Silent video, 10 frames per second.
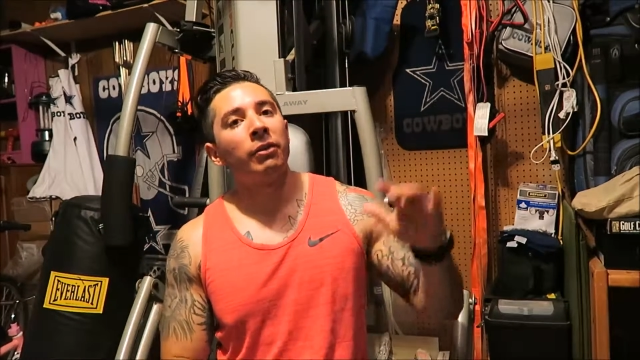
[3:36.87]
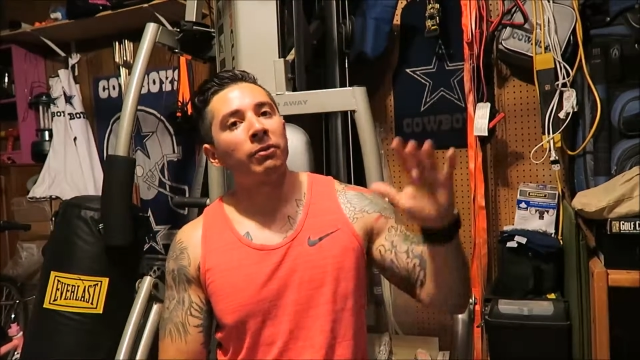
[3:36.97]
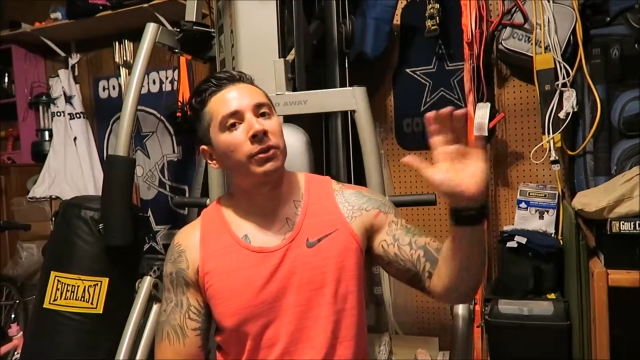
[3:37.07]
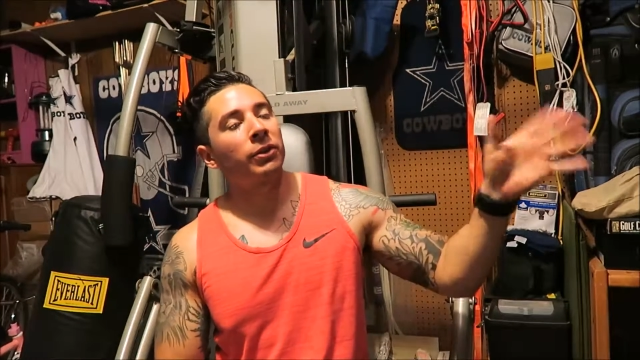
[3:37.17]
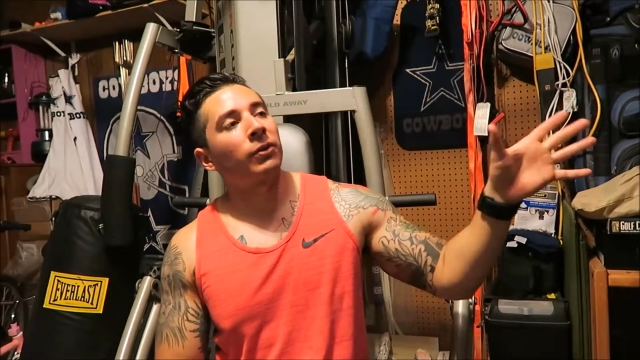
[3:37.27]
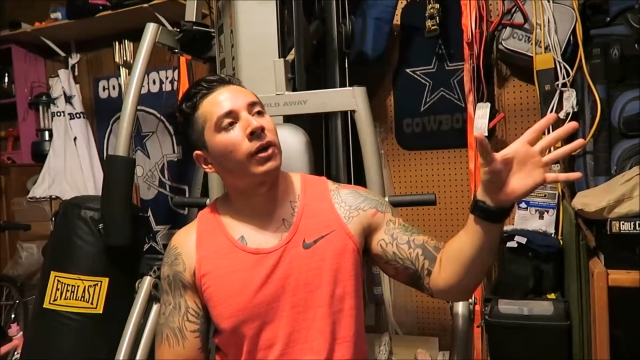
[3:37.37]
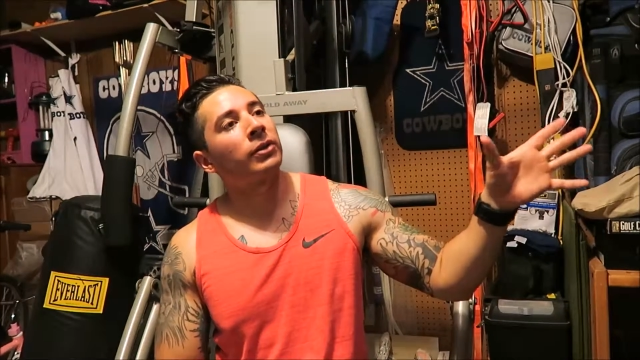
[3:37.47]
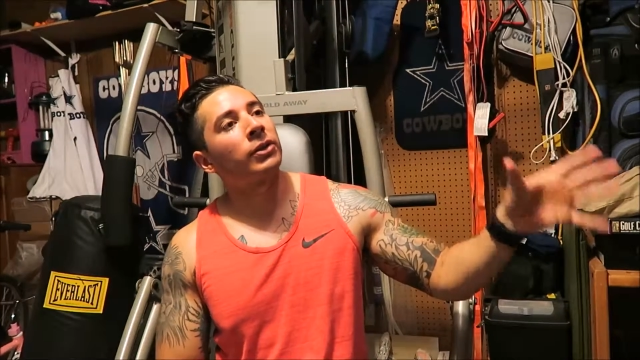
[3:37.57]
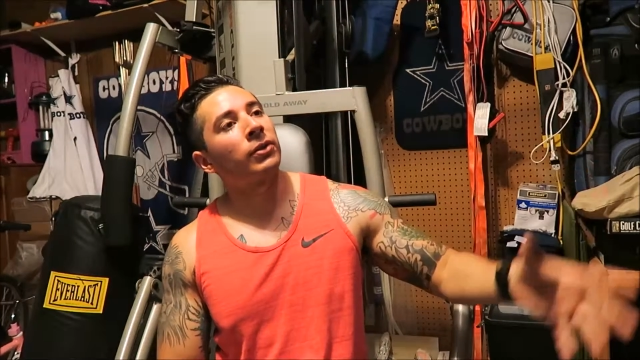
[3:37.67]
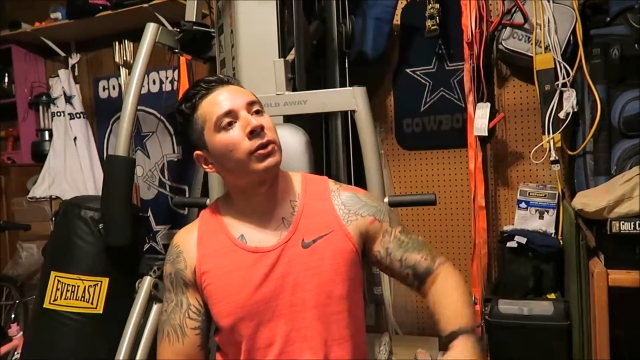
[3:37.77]
with the
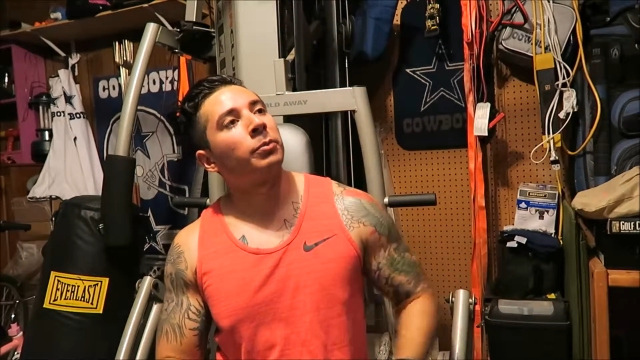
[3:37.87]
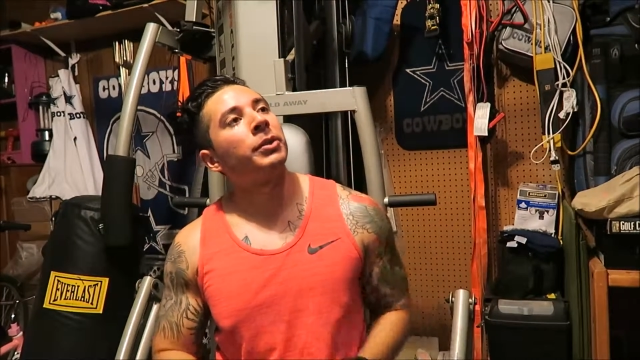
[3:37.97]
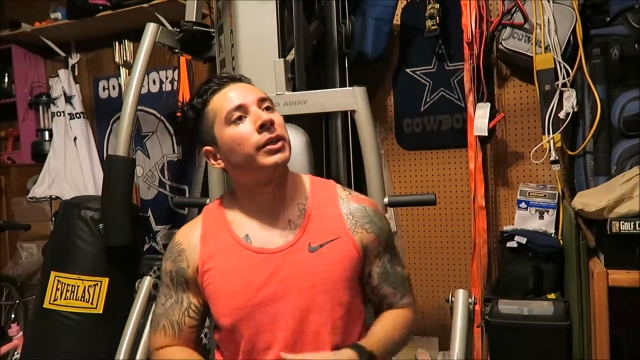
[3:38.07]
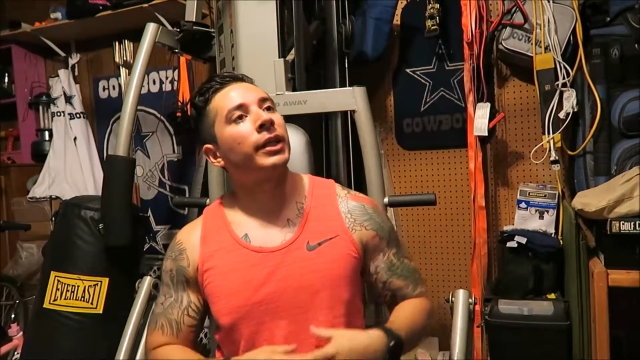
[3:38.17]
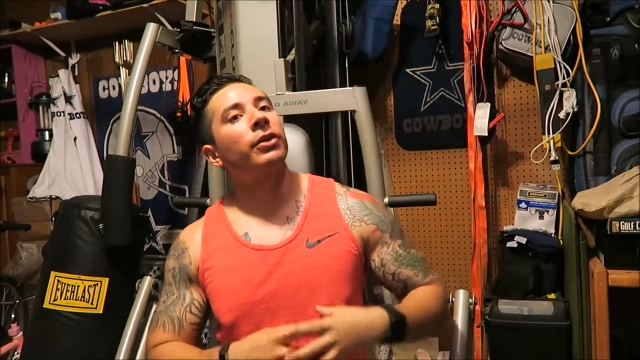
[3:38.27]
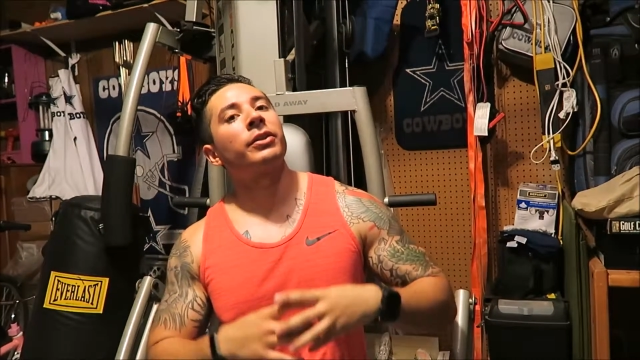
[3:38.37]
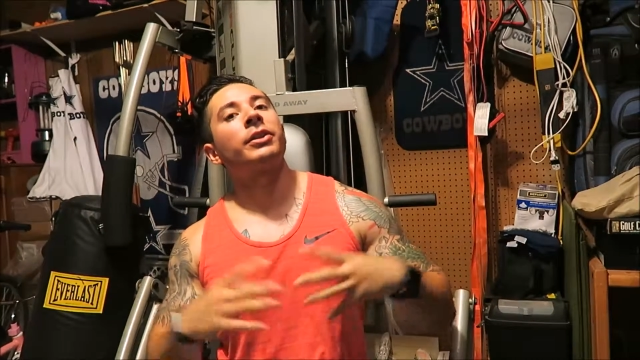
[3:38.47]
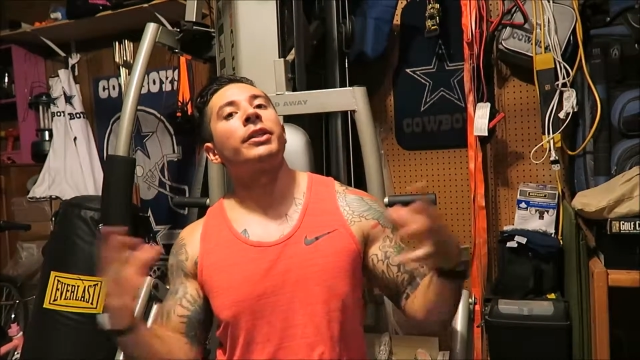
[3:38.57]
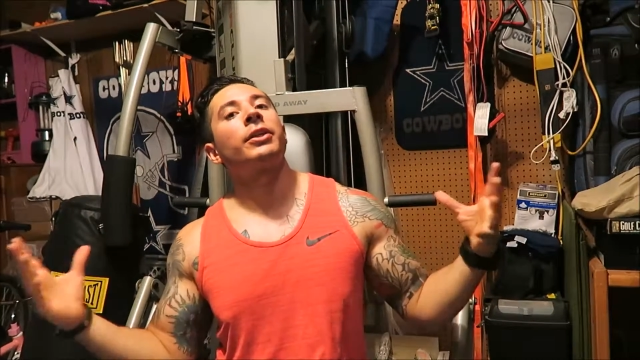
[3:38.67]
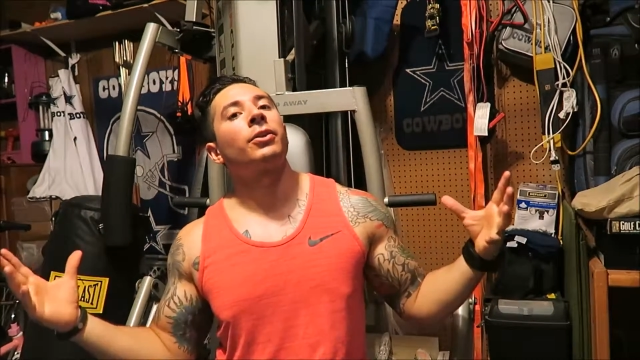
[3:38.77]
garage door open, had all
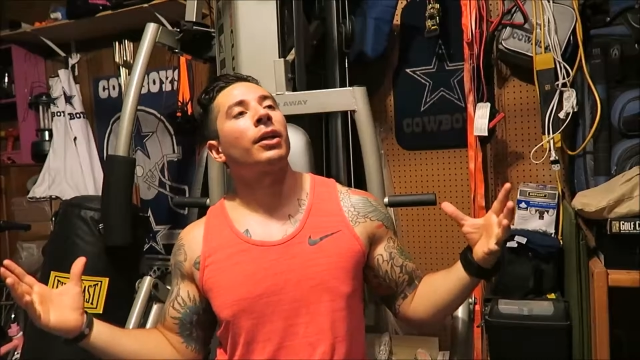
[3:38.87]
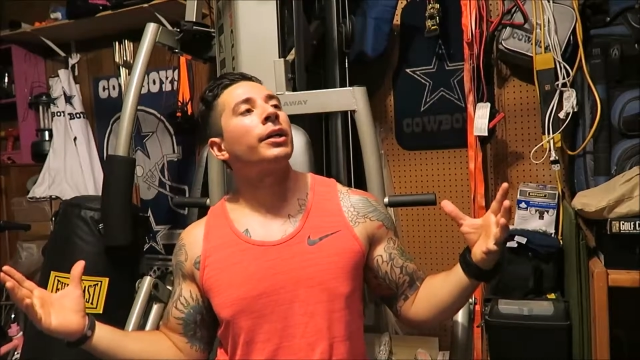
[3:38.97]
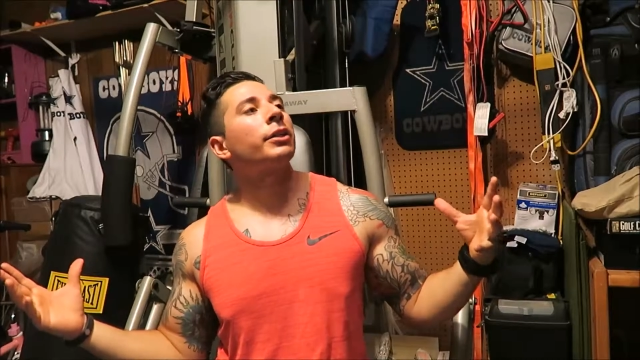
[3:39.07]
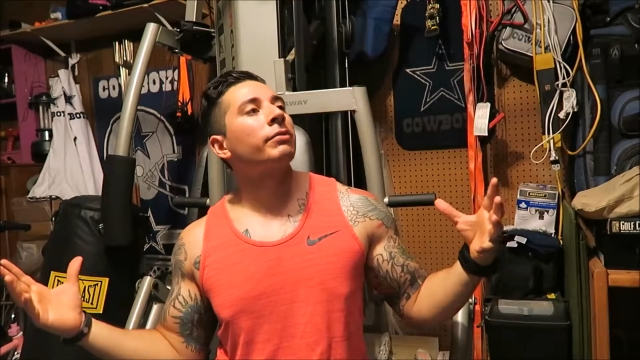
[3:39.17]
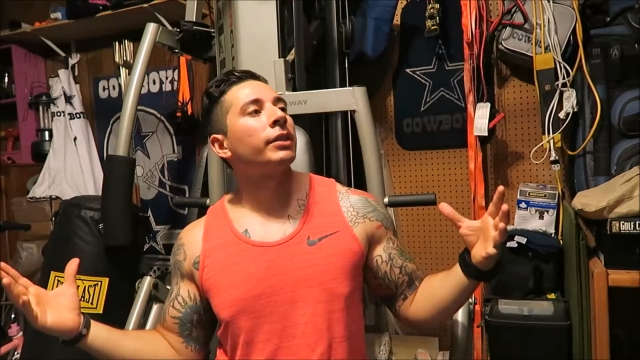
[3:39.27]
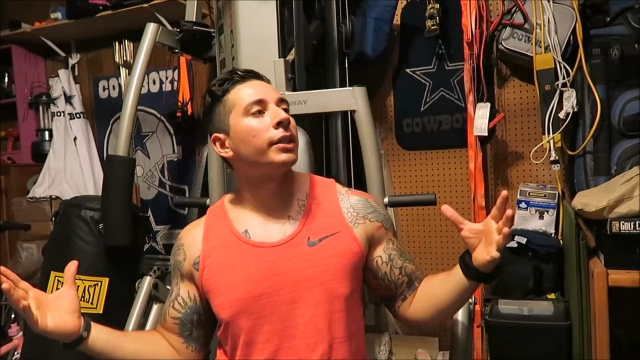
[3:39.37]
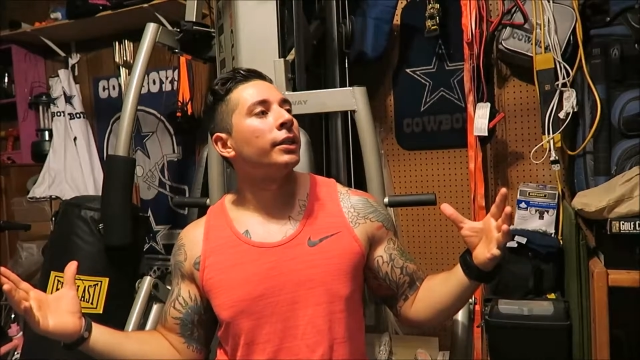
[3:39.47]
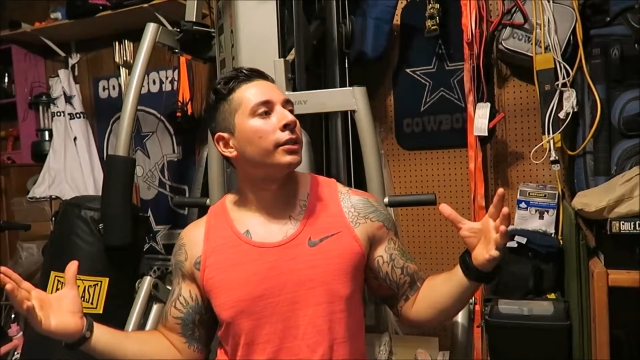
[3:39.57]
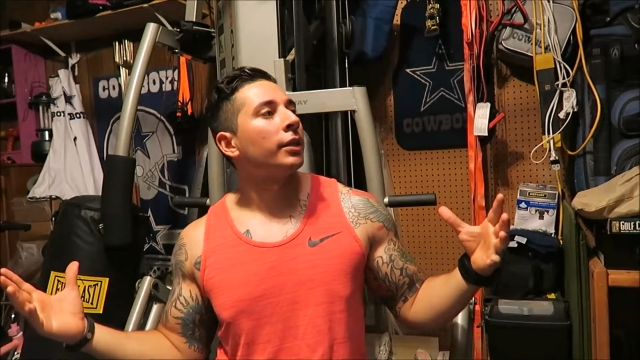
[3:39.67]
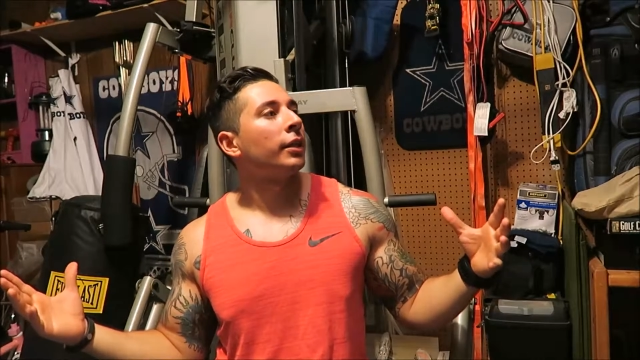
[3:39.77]
this natural light coming in,